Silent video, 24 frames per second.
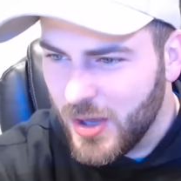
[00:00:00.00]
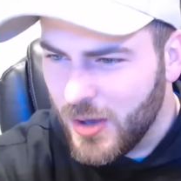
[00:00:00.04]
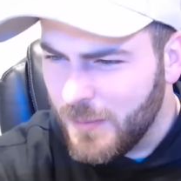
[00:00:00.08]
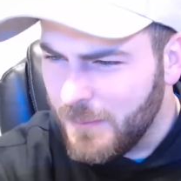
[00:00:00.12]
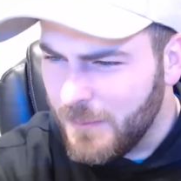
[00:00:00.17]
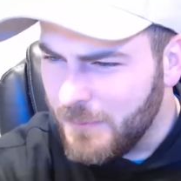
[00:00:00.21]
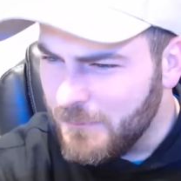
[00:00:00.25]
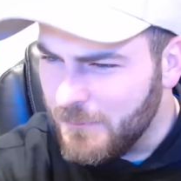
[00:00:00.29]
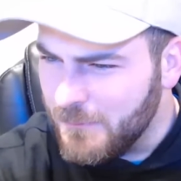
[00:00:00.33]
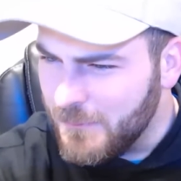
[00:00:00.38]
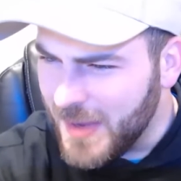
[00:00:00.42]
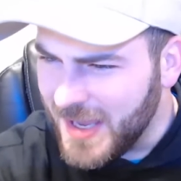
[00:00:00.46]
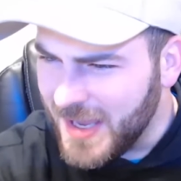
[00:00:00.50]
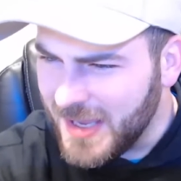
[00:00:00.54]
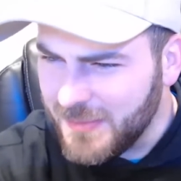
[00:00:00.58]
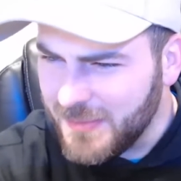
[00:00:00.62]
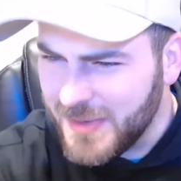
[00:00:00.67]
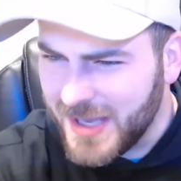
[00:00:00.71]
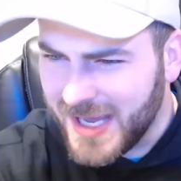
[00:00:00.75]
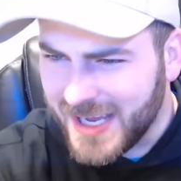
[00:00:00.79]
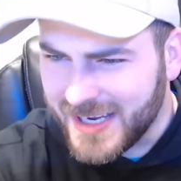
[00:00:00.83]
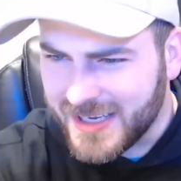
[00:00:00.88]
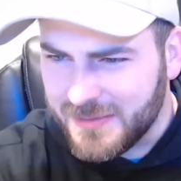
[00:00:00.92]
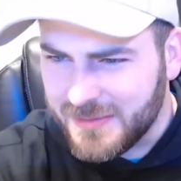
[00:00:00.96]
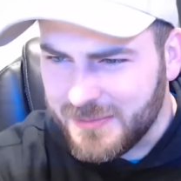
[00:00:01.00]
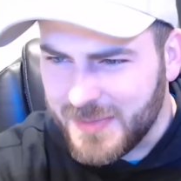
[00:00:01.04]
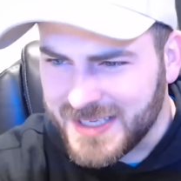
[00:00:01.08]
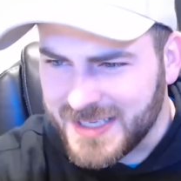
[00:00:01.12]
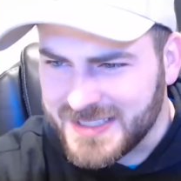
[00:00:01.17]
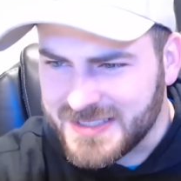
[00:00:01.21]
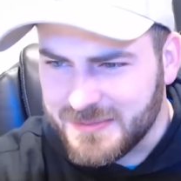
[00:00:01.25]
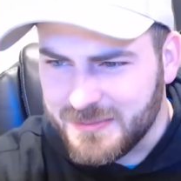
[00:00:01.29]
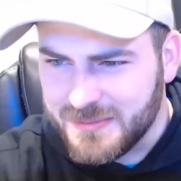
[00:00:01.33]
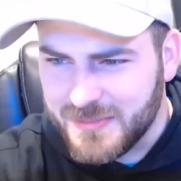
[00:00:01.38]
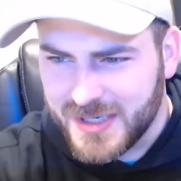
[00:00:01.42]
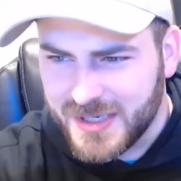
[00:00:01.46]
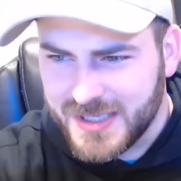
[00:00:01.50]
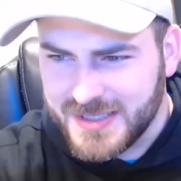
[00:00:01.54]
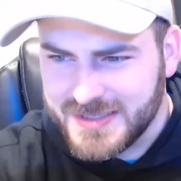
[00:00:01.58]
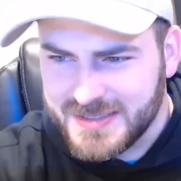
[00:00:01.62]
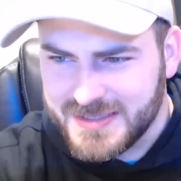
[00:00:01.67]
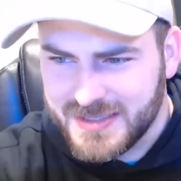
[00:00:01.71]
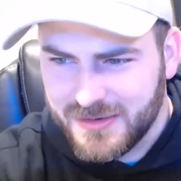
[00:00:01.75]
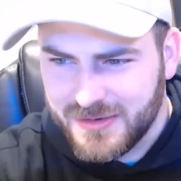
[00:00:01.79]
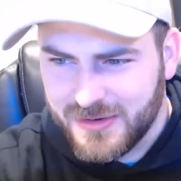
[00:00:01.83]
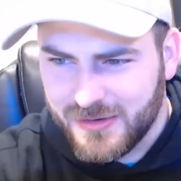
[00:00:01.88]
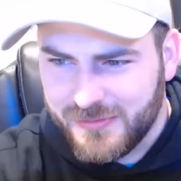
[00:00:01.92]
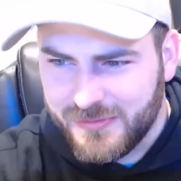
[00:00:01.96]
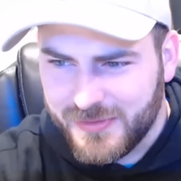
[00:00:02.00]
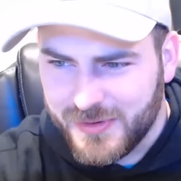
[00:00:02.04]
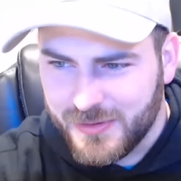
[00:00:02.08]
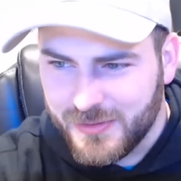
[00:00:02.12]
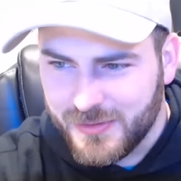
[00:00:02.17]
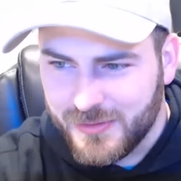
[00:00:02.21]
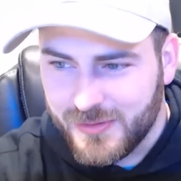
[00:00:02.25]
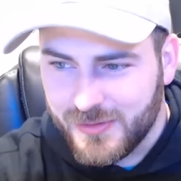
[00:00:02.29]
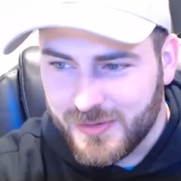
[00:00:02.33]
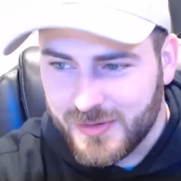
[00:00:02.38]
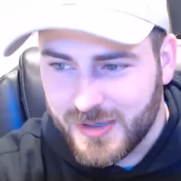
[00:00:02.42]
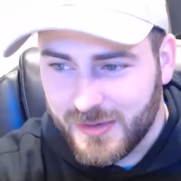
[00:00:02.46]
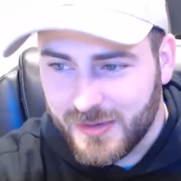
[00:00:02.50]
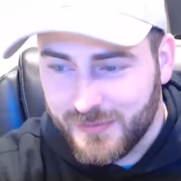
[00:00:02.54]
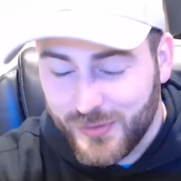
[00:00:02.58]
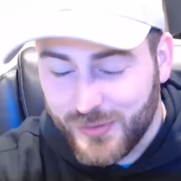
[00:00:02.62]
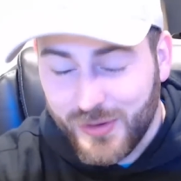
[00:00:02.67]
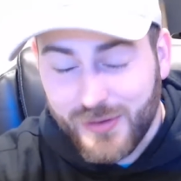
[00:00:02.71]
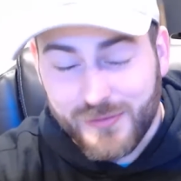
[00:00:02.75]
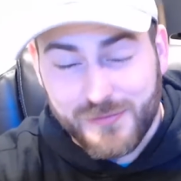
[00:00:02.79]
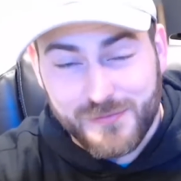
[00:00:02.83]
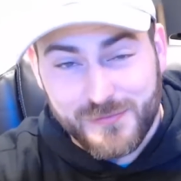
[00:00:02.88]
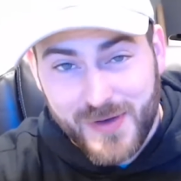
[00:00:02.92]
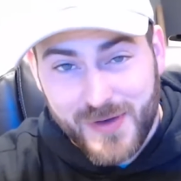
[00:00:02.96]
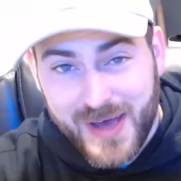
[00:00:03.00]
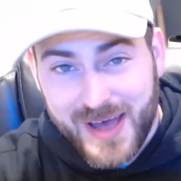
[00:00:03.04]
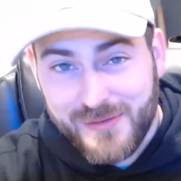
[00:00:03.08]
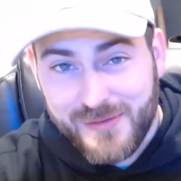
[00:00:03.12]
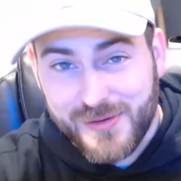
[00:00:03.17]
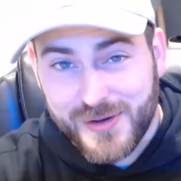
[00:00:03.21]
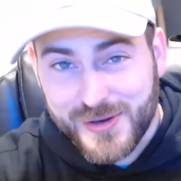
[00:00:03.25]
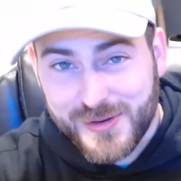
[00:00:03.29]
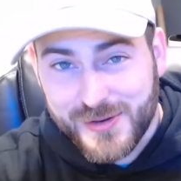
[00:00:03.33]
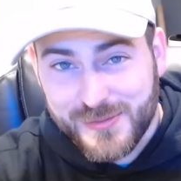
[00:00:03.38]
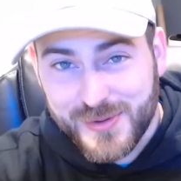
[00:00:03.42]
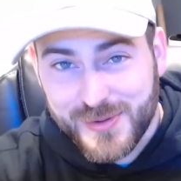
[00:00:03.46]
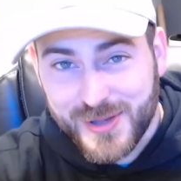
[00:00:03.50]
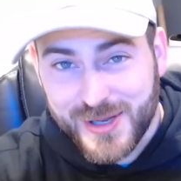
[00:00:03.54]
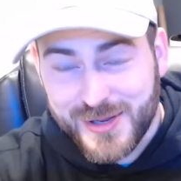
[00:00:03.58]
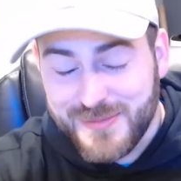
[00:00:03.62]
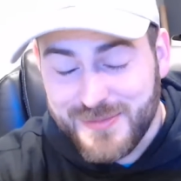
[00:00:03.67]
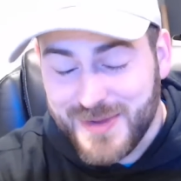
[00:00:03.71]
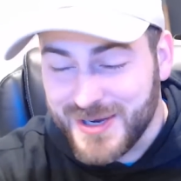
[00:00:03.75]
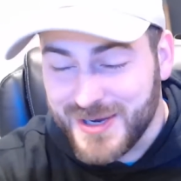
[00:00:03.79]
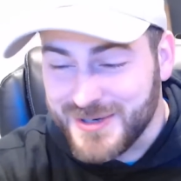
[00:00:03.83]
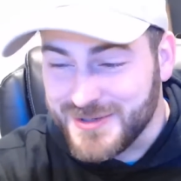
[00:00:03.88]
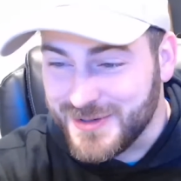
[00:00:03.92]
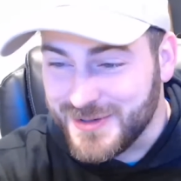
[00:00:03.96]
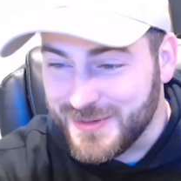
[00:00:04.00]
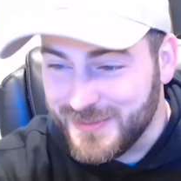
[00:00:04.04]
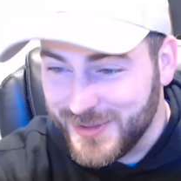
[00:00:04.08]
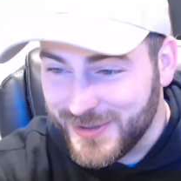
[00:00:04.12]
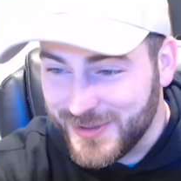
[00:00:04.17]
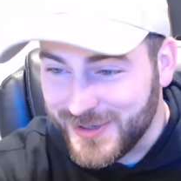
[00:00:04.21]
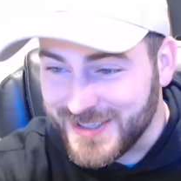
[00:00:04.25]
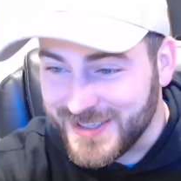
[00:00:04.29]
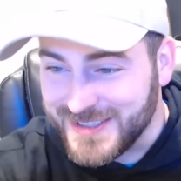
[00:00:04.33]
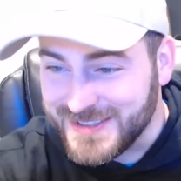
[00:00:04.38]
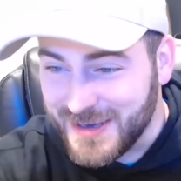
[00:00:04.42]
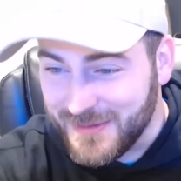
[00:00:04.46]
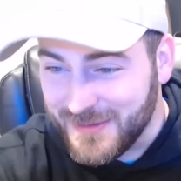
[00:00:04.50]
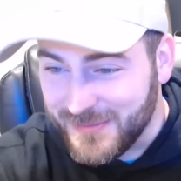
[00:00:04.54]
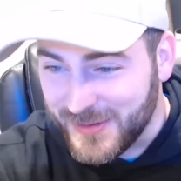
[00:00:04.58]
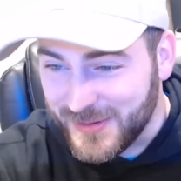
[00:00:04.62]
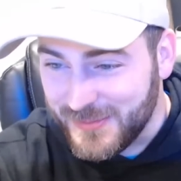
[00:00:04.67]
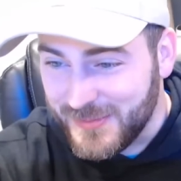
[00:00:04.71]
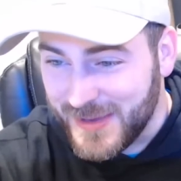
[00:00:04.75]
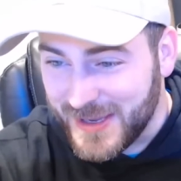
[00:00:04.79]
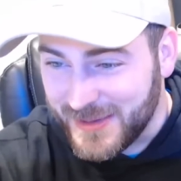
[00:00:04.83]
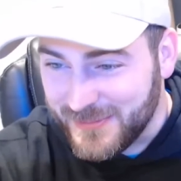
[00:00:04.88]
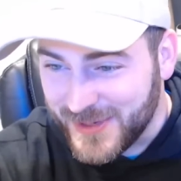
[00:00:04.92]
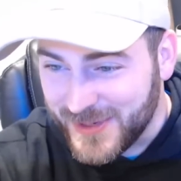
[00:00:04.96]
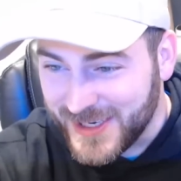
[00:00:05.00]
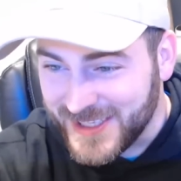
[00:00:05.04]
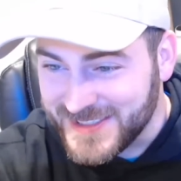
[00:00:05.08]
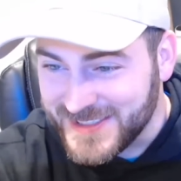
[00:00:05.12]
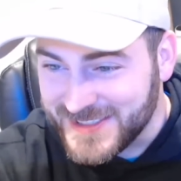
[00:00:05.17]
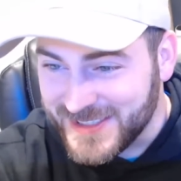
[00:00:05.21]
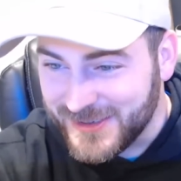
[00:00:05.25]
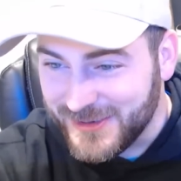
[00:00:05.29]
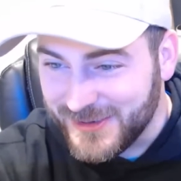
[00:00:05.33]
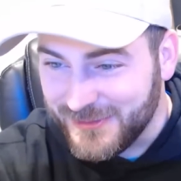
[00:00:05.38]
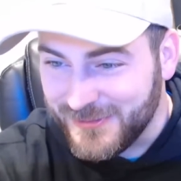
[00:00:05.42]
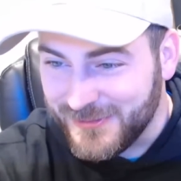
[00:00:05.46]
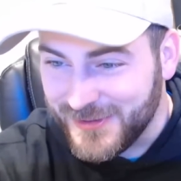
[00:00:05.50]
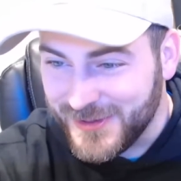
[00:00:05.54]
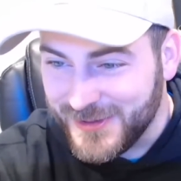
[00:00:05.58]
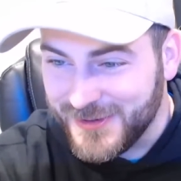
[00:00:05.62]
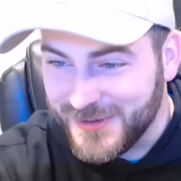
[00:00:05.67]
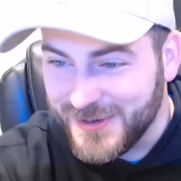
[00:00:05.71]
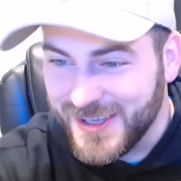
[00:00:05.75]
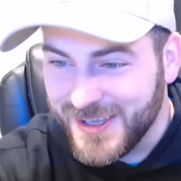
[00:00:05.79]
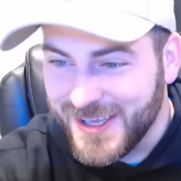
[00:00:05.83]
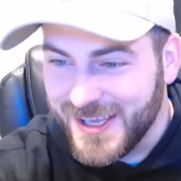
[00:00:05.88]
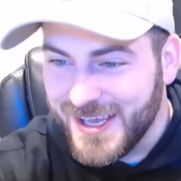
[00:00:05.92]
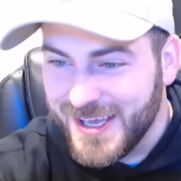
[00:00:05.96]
Maybe I can make some money selling a few. If you have 500 Bloody Mary shrimp, you could definitely make money selling a few.